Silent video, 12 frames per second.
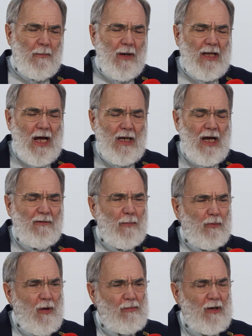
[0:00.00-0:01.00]
But I have
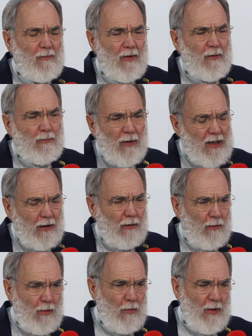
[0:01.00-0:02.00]
a problem with
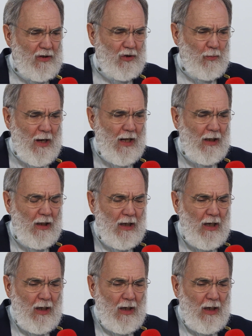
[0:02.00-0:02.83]
breakthrough as well.